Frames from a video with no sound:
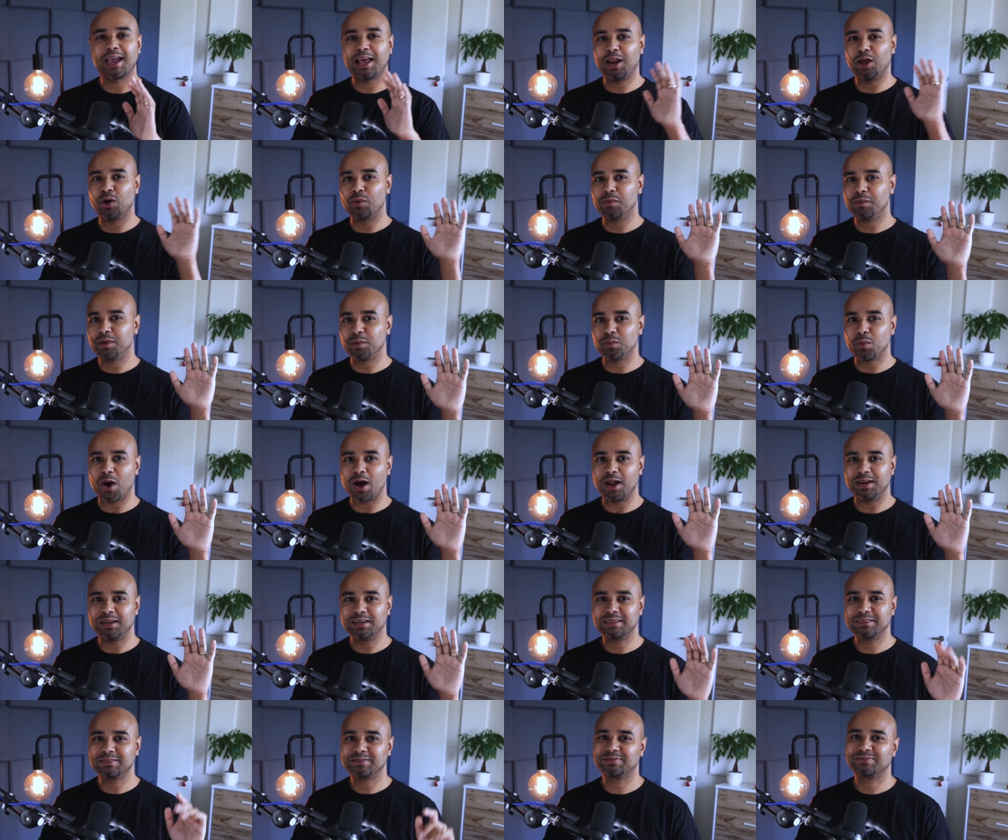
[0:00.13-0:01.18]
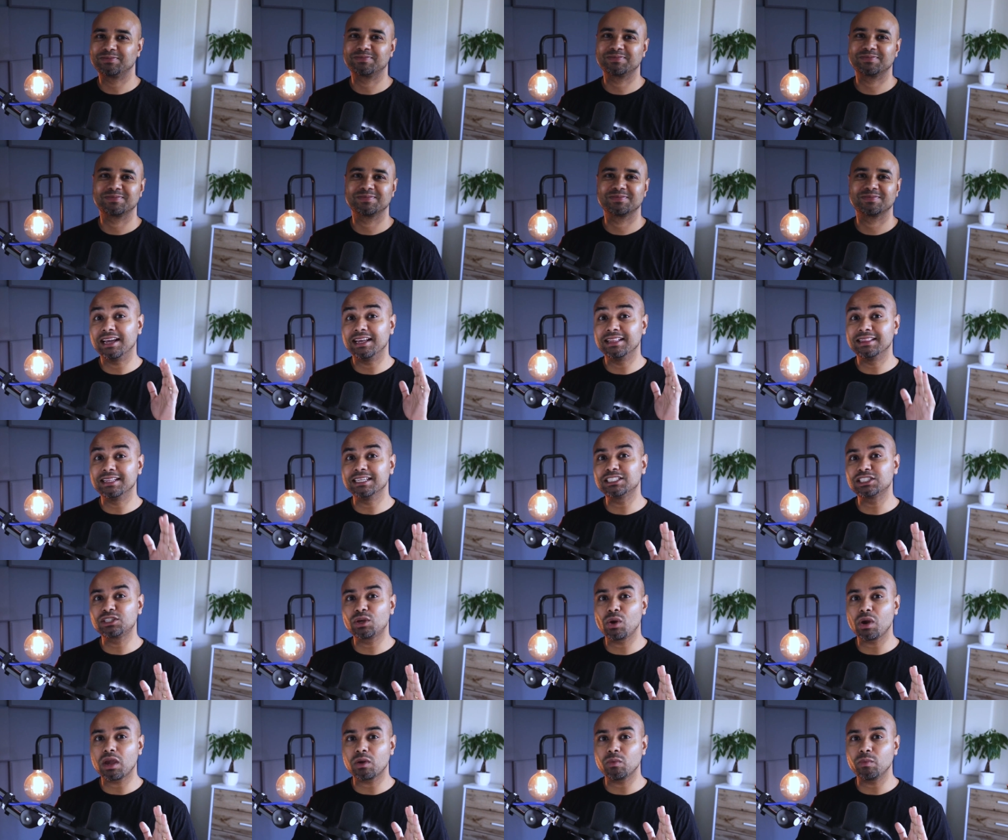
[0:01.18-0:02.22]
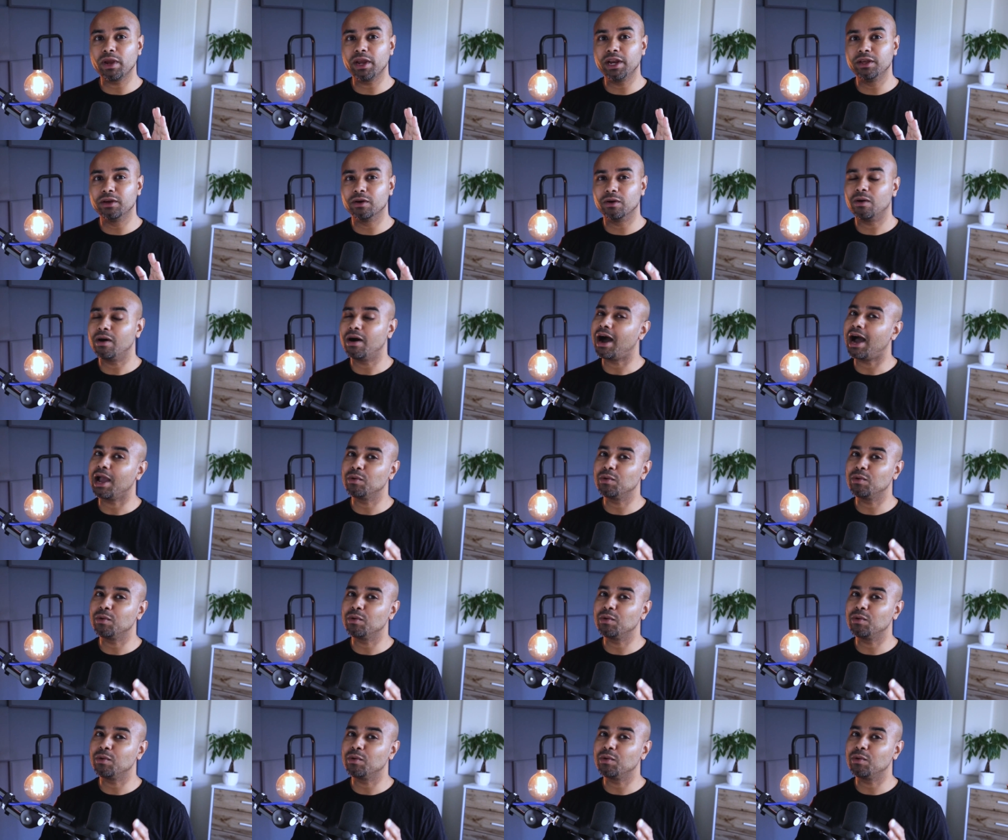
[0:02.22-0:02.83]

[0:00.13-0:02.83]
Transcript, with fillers: Hello everyone. In this quick video,